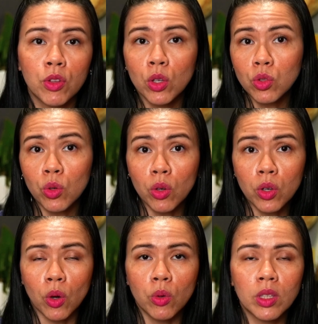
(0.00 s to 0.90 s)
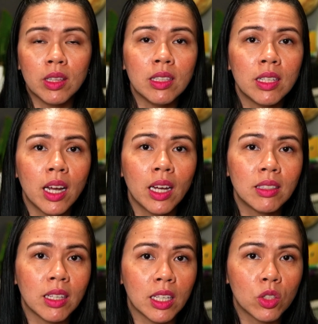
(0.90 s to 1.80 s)
For those who don't know, the
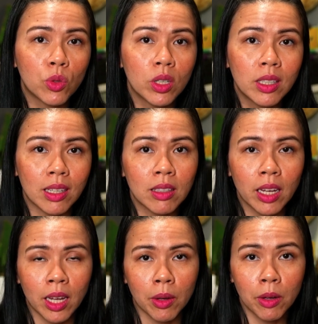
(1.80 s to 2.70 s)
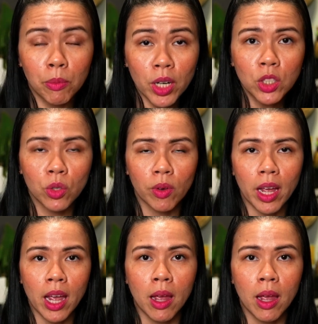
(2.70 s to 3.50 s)
DTI stands for debt to income ratio.